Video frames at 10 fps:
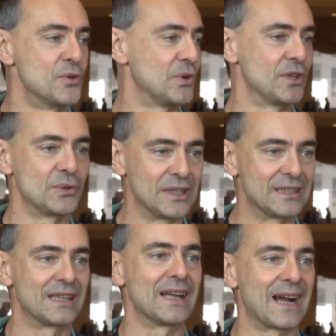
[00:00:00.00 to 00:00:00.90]
you, you
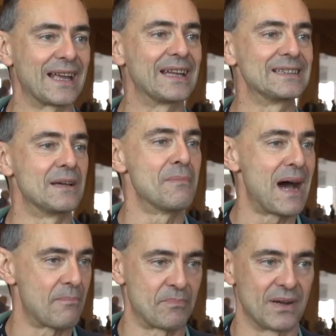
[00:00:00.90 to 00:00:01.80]
need again the
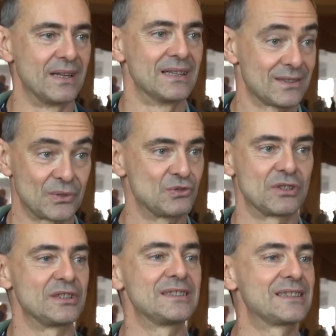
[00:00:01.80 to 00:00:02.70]
map so
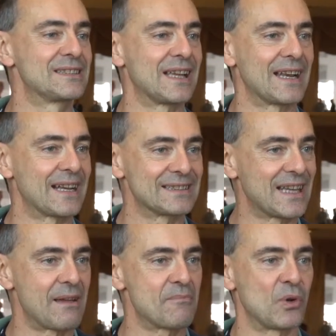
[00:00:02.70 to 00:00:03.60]
this is an
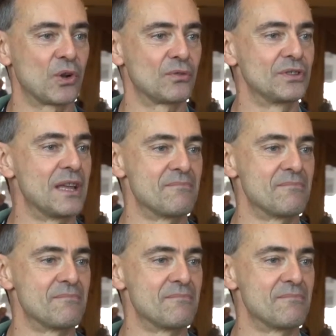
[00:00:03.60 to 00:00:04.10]
example of the